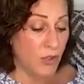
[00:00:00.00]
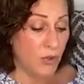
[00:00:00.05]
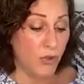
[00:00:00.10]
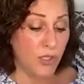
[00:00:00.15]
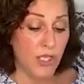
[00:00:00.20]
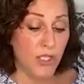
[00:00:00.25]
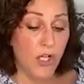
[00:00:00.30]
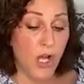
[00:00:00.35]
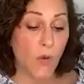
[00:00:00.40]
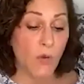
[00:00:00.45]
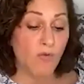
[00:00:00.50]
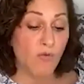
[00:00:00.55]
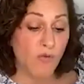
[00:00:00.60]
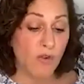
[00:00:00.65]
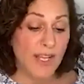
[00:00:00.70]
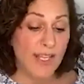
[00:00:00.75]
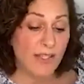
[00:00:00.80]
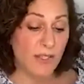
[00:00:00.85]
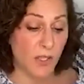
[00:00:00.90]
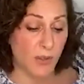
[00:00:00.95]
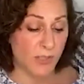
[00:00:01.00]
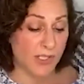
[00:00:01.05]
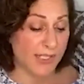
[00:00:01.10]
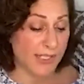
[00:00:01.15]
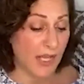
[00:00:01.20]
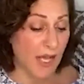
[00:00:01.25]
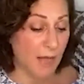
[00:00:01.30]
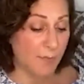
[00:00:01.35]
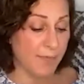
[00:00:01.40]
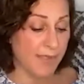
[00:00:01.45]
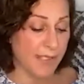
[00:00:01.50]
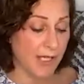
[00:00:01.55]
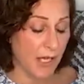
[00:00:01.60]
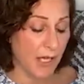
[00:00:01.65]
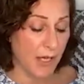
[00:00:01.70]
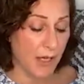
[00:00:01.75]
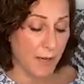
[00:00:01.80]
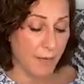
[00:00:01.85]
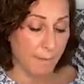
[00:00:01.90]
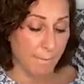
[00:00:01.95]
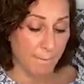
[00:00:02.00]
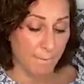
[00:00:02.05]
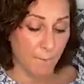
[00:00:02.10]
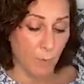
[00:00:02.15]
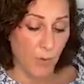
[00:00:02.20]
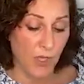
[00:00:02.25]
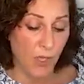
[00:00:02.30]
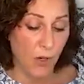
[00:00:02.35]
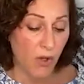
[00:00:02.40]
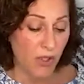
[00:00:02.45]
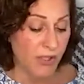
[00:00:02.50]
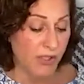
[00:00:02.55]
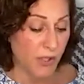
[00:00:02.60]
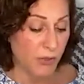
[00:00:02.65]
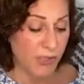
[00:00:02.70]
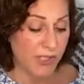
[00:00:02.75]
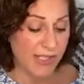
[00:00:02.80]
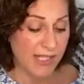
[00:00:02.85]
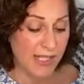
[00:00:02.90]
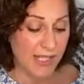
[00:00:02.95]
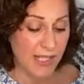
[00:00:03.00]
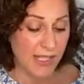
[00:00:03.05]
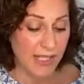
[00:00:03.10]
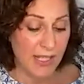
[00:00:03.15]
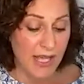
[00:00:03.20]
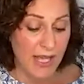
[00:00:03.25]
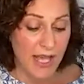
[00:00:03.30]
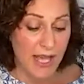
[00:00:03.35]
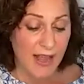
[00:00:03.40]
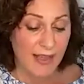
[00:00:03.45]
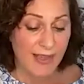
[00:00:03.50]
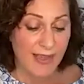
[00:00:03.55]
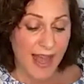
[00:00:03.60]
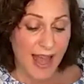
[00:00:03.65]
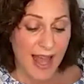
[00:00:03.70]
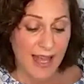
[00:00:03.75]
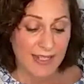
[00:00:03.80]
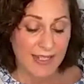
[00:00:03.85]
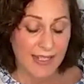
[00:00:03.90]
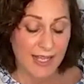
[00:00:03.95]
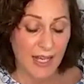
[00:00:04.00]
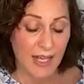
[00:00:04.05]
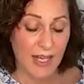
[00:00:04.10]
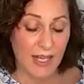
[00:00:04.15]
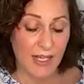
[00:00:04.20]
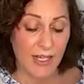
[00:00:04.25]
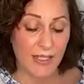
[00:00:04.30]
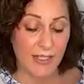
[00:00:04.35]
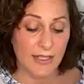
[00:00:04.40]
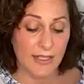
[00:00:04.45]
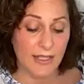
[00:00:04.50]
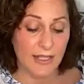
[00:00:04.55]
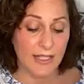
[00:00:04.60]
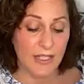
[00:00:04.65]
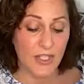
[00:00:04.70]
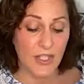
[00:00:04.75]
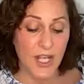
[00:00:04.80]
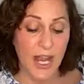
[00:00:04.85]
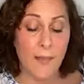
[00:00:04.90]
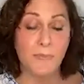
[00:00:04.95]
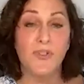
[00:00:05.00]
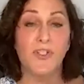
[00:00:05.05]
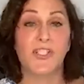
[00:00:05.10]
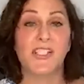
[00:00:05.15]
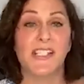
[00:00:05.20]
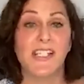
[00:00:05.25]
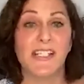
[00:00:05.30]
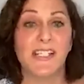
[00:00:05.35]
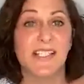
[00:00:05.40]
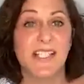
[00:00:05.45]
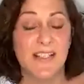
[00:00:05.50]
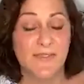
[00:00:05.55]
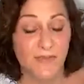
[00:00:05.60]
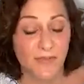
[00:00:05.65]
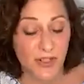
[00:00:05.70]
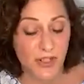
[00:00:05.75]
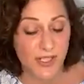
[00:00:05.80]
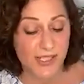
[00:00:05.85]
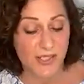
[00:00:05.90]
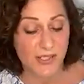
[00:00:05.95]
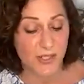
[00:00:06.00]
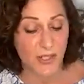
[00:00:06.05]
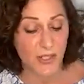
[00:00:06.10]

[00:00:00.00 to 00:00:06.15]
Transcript: you can go and read those Psalms. We also see that in chapter 16, verse